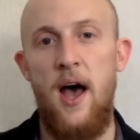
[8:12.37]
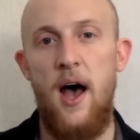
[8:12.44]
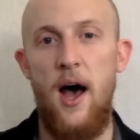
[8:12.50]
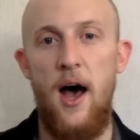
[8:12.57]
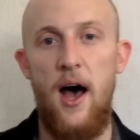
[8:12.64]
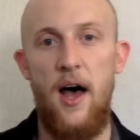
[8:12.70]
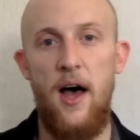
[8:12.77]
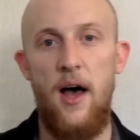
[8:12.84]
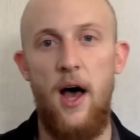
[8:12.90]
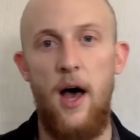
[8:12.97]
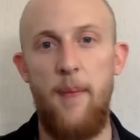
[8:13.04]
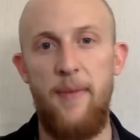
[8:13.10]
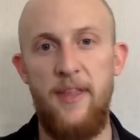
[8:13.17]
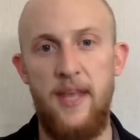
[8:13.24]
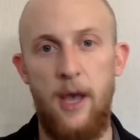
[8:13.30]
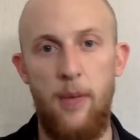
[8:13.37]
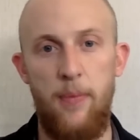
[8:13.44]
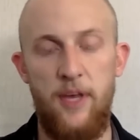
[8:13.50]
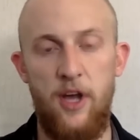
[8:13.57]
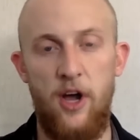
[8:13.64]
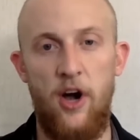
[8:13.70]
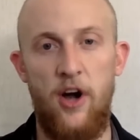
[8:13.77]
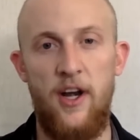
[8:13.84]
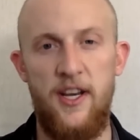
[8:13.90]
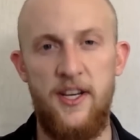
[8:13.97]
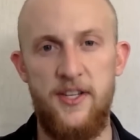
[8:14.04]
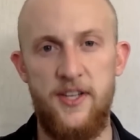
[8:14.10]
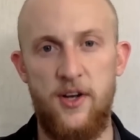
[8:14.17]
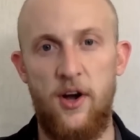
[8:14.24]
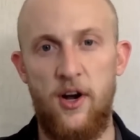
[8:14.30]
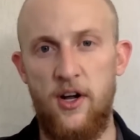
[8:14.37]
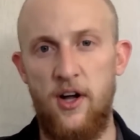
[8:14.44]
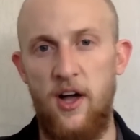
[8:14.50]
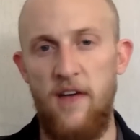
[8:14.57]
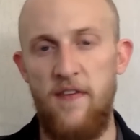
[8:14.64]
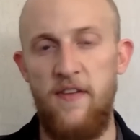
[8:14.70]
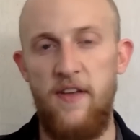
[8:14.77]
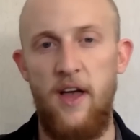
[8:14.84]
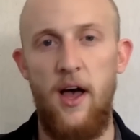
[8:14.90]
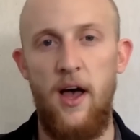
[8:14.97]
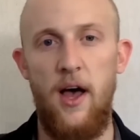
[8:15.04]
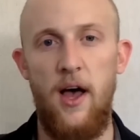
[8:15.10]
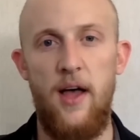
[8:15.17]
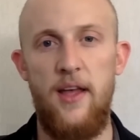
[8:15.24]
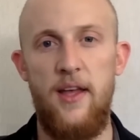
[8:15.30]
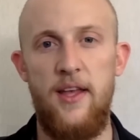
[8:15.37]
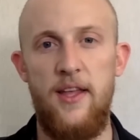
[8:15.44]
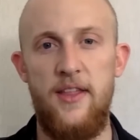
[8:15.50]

up in the LPR and into Kharkov.